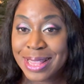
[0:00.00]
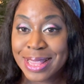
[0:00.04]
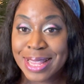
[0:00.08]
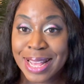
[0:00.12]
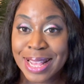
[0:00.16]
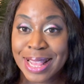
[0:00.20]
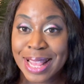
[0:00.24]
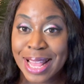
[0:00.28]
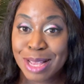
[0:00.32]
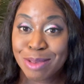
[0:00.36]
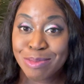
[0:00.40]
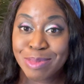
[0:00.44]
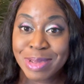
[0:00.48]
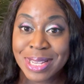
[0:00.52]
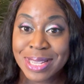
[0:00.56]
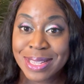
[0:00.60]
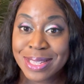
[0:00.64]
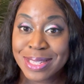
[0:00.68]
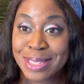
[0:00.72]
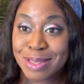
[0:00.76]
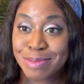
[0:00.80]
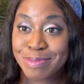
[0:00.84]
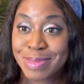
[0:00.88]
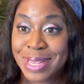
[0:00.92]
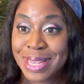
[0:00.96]
they like
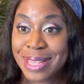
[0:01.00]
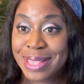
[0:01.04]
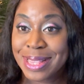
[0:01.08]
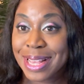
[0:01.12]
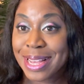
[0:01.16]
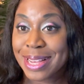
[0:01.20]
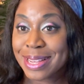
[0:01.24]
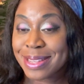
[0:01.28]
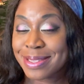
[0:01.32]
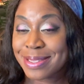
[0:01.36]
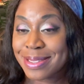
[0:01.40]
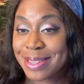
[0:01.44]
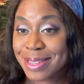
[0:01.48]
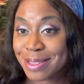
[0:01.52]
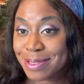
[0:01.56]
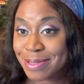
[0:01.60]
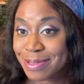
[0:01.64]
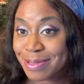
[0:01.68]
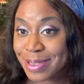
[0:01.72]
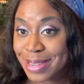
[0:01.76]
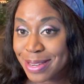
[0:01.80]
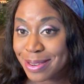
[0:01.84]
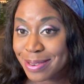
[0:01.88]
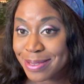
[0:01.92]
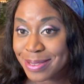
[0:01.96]
pieces of meat they can stick their
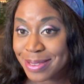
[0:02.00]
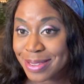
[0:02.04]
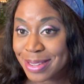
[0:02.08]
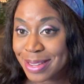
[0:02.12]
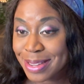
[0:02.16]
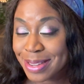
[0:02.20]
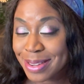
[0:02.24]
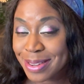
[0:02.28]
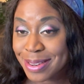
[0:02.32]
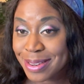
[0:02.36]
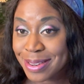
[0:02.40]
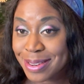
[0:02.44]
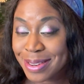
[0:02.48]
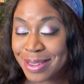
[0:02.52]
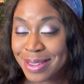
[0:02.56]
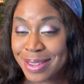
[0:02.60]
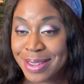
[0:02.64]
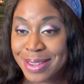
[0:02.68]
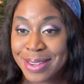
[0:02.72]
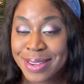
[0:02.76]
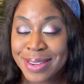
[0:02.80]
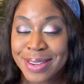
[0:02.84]
fingers in,